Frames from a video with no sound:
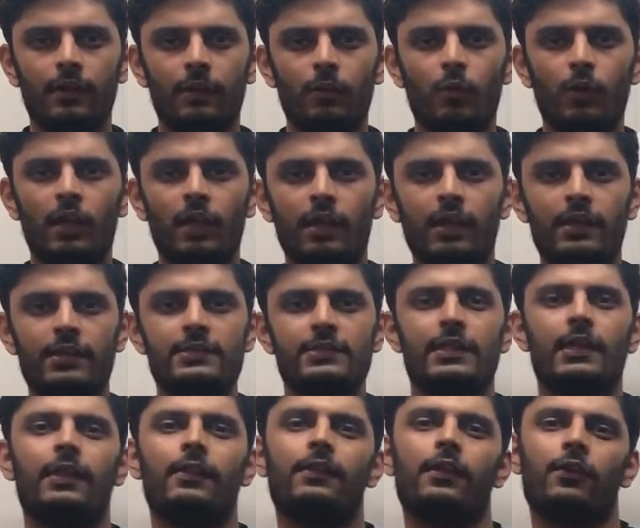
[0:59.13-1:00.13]

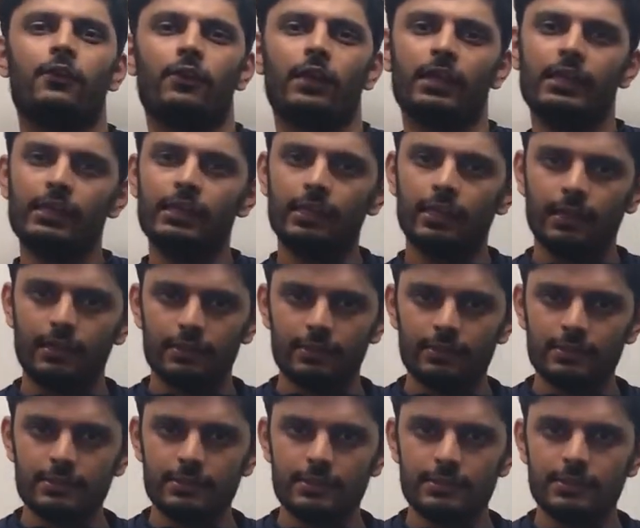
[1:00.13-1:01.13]
Whereas the running
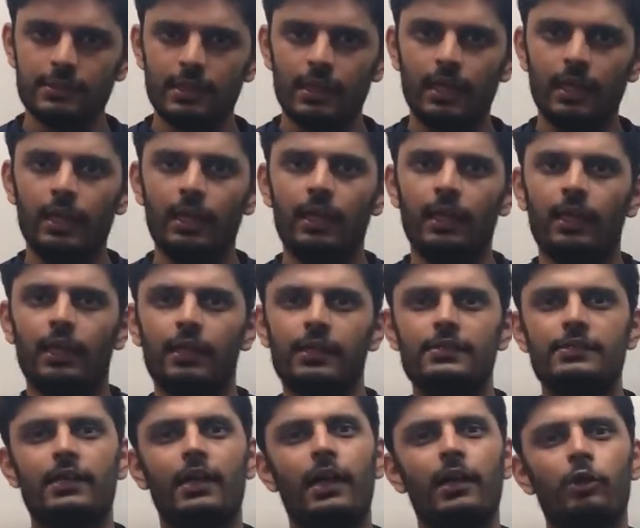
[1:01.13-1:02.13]
cadence
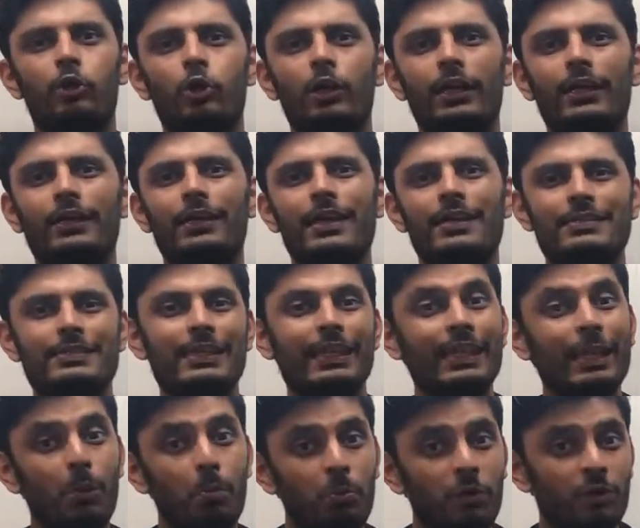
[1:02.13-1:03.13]
is calculated as the
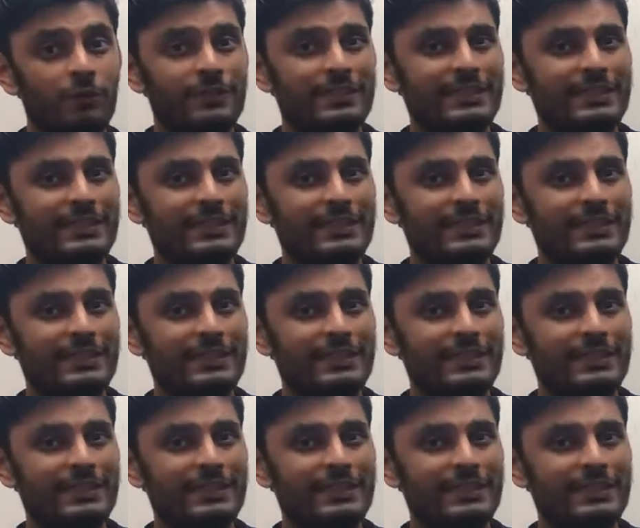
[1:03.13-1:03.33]
number of